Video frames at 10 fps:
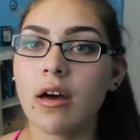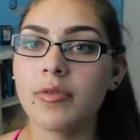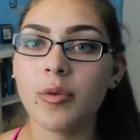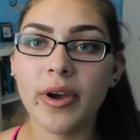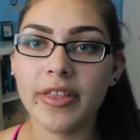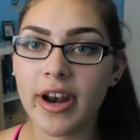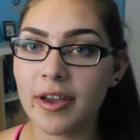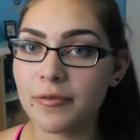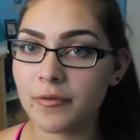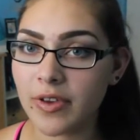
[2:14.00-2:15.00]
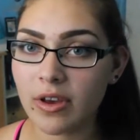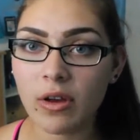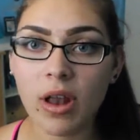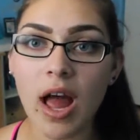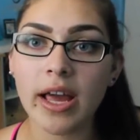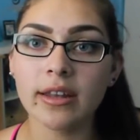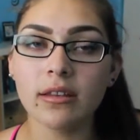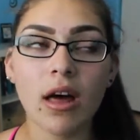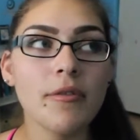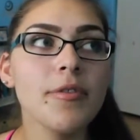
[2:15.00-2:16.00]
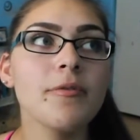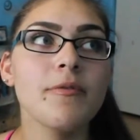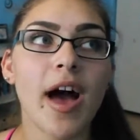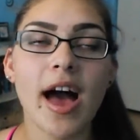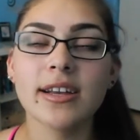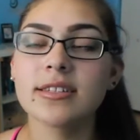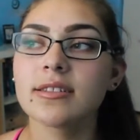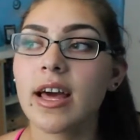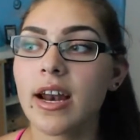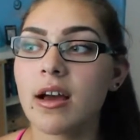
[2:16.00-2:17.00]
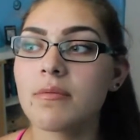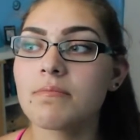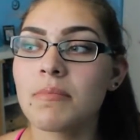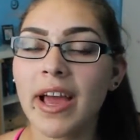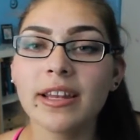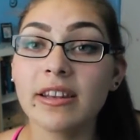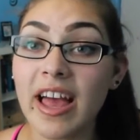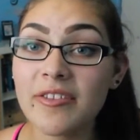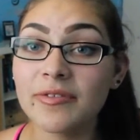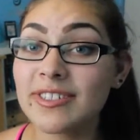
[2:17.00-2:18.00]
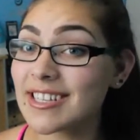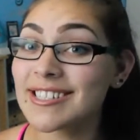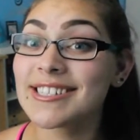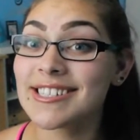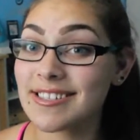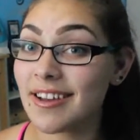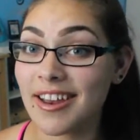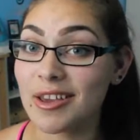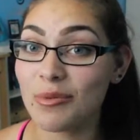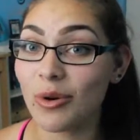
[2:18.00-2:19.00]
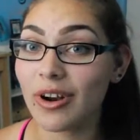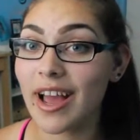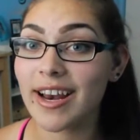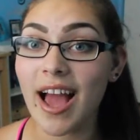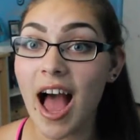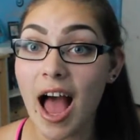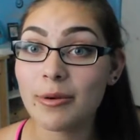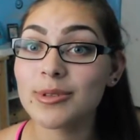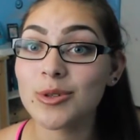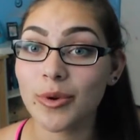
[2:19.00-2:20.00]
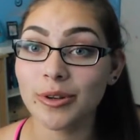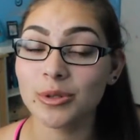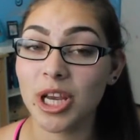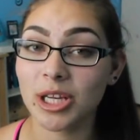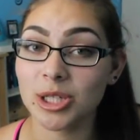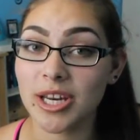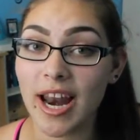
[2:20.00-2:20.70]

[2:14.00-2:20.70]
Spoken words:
love the way that I feel. I love the fact that my life doesn't suck anymore, and I was the one who changed